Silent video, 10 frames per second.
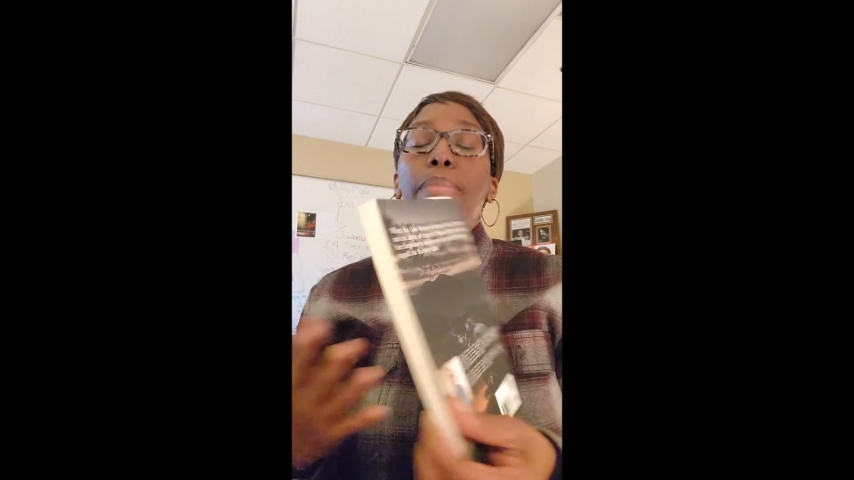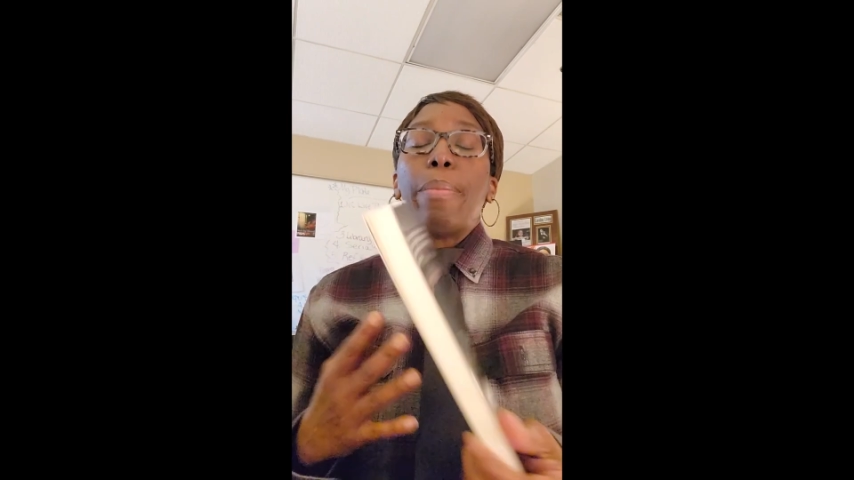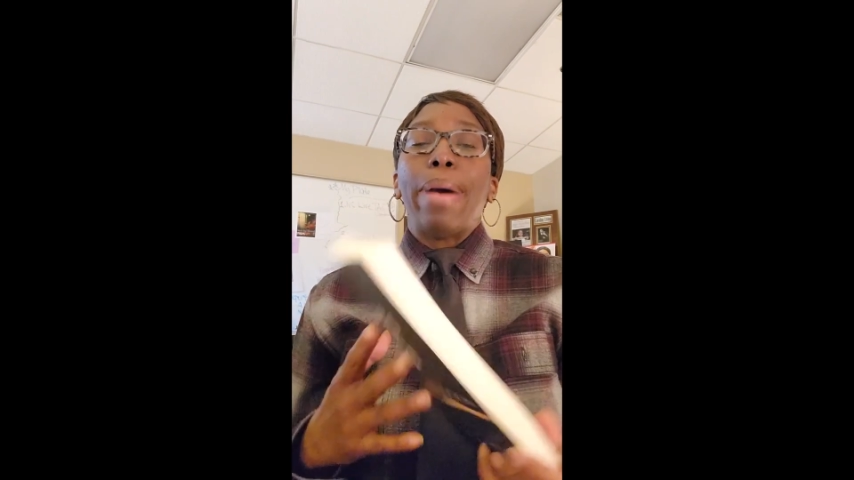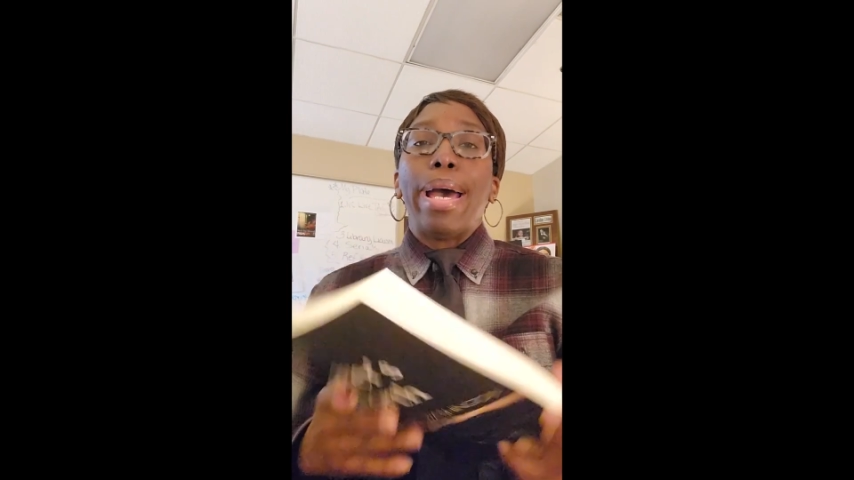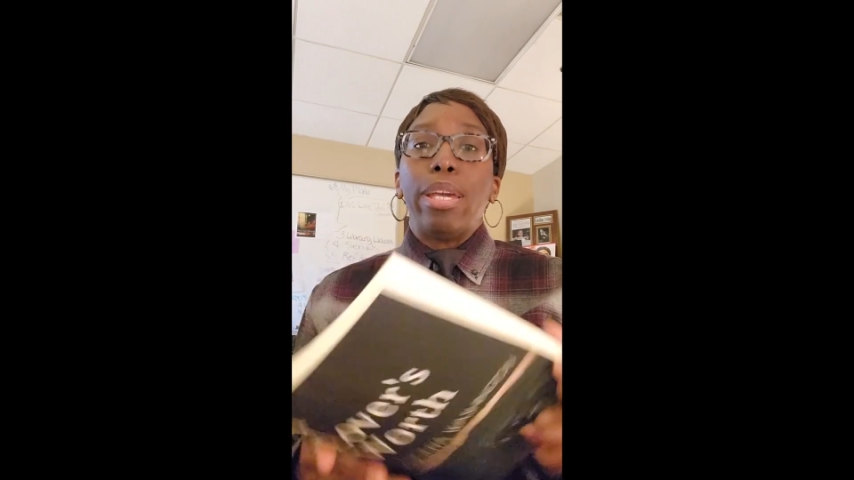
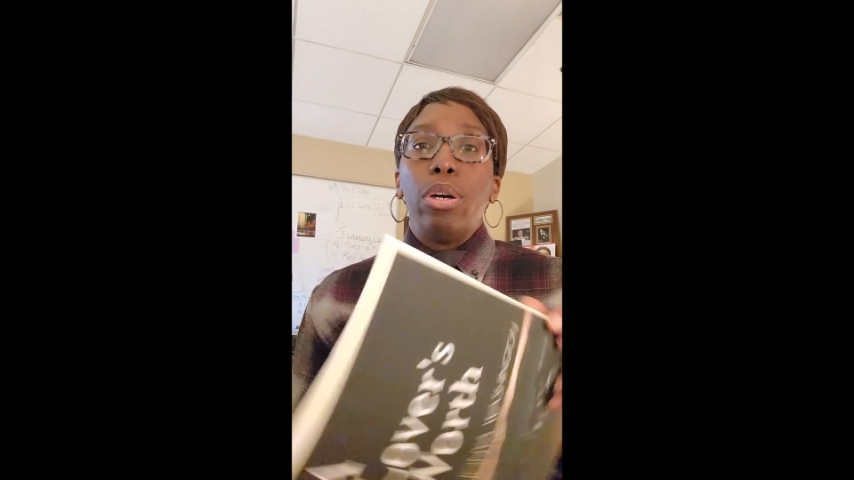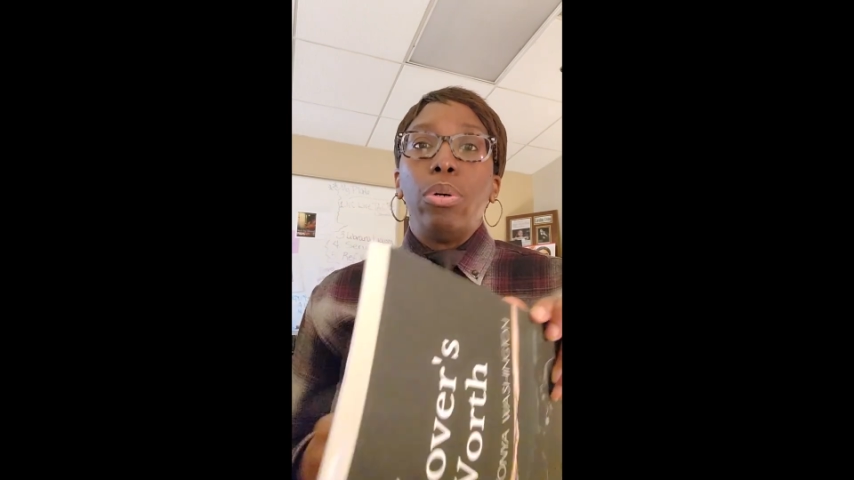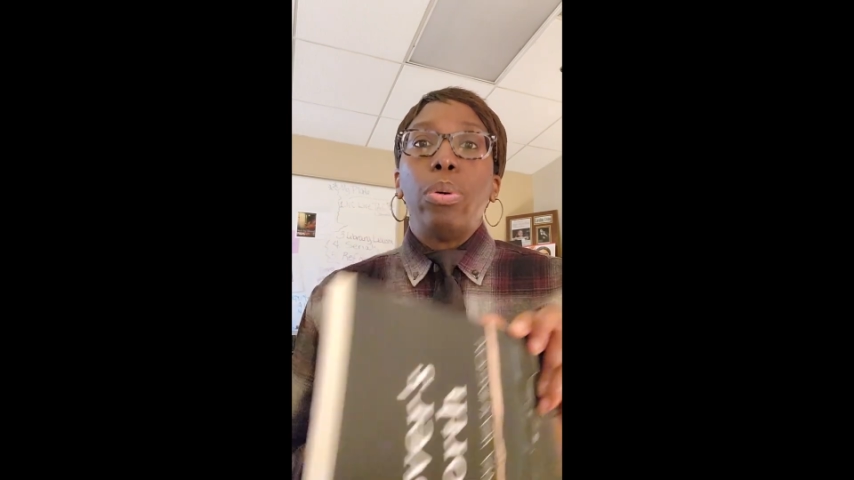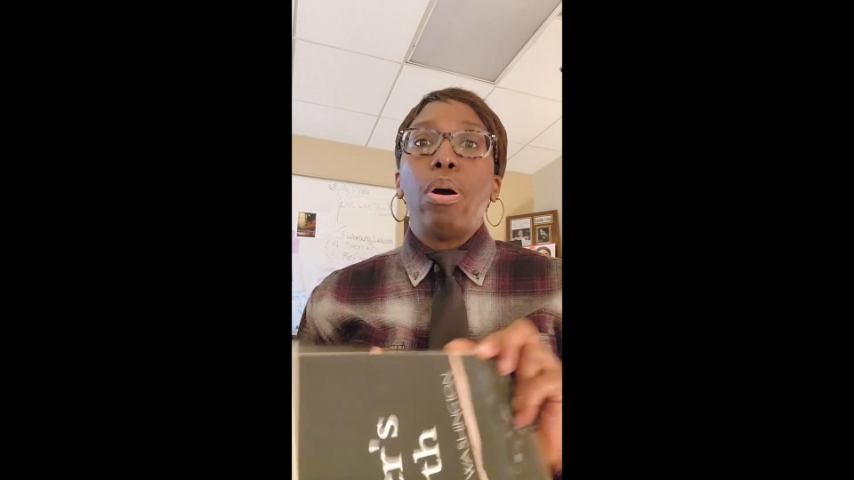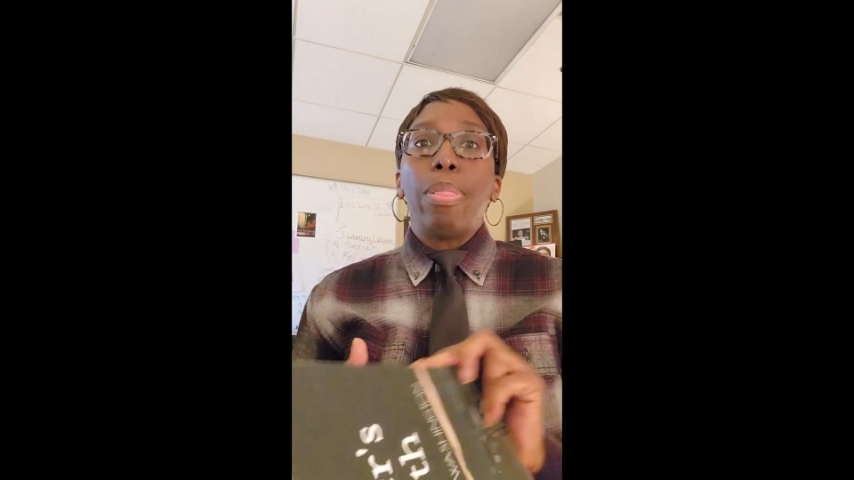my
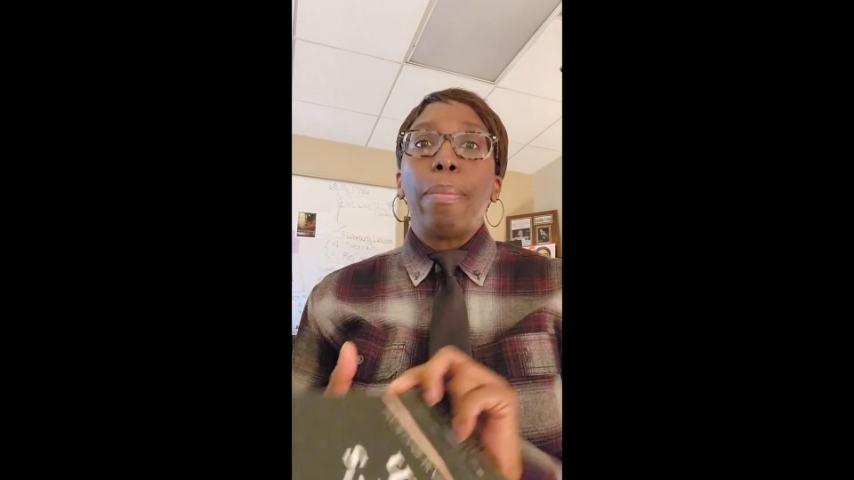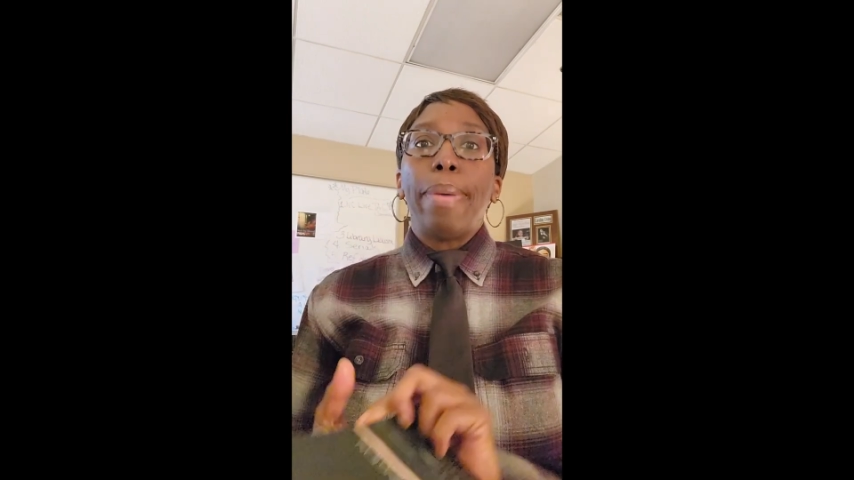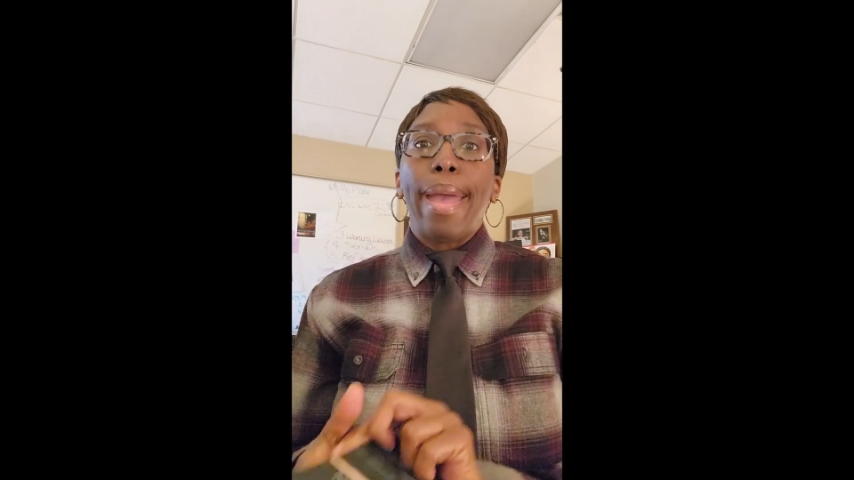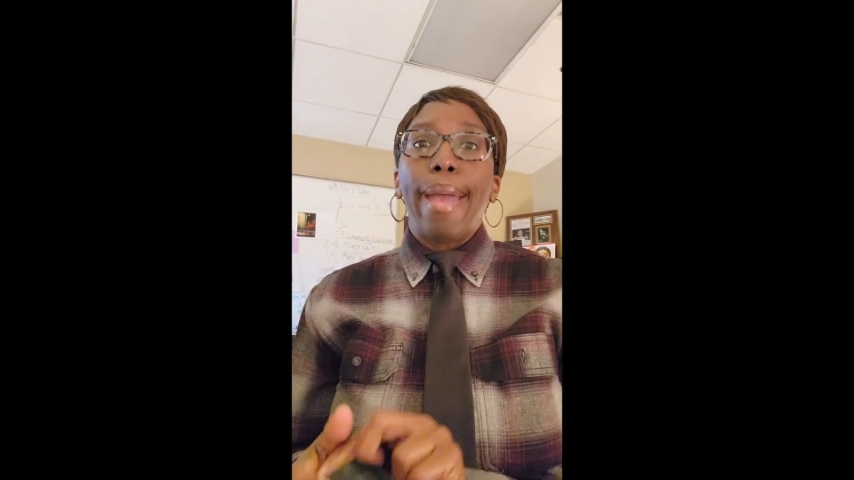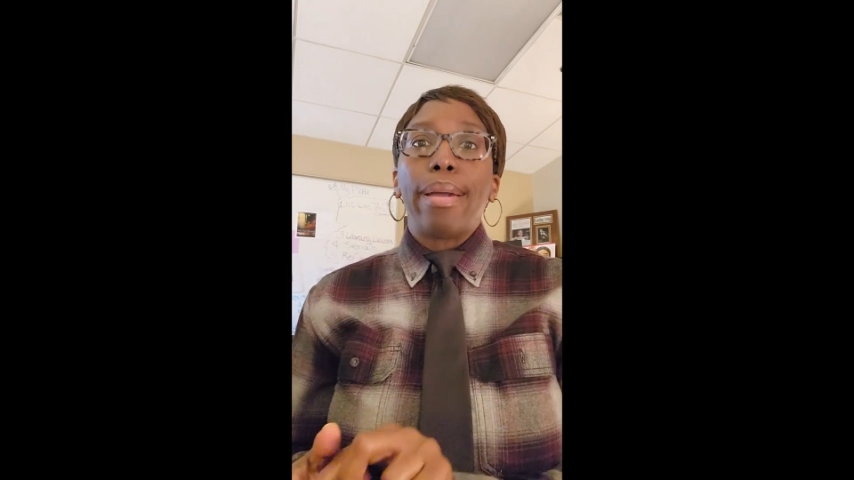bio on
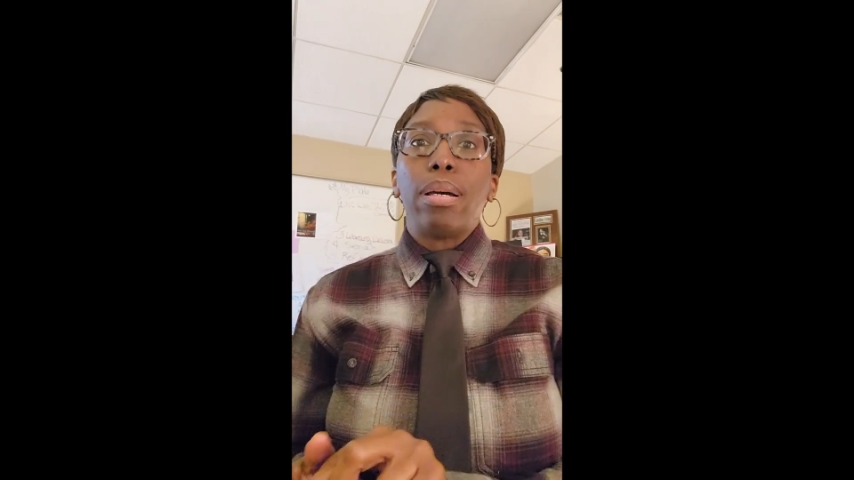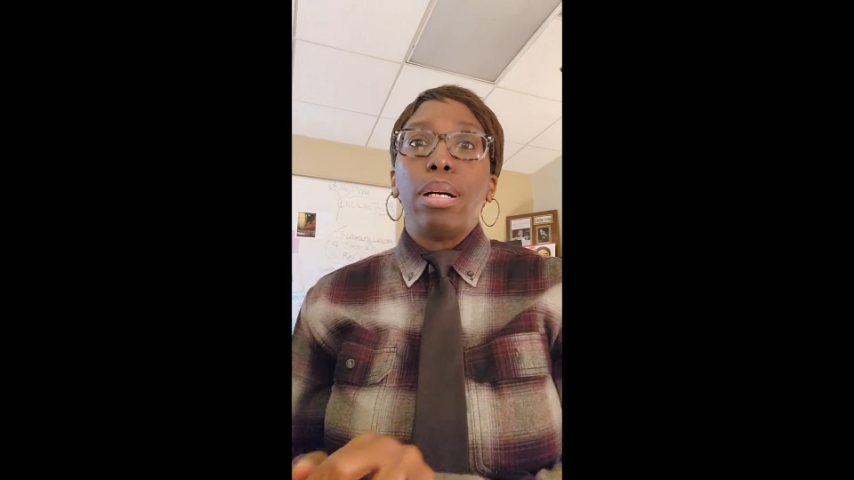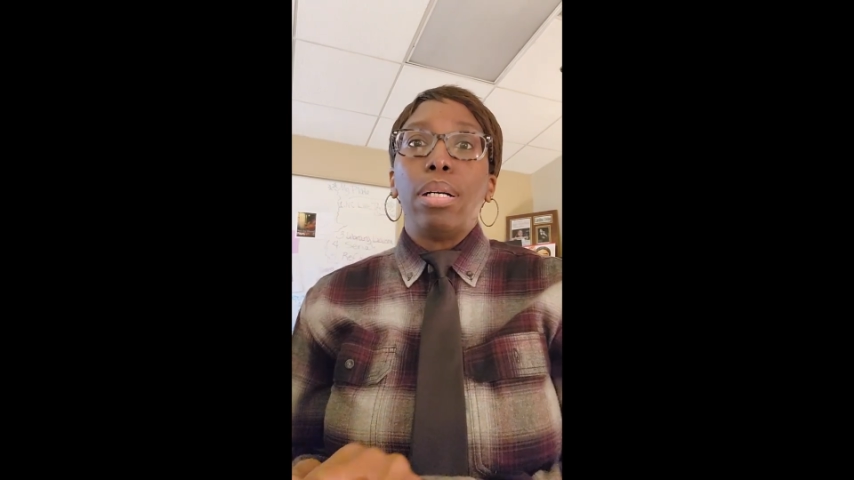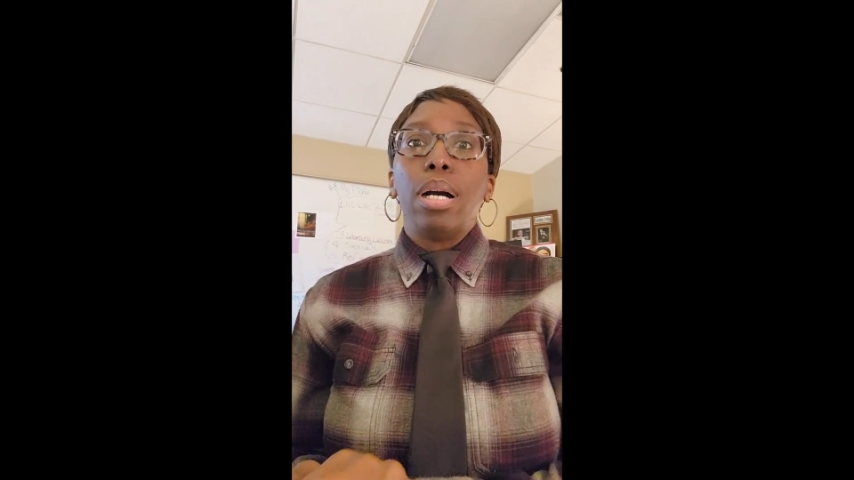the back,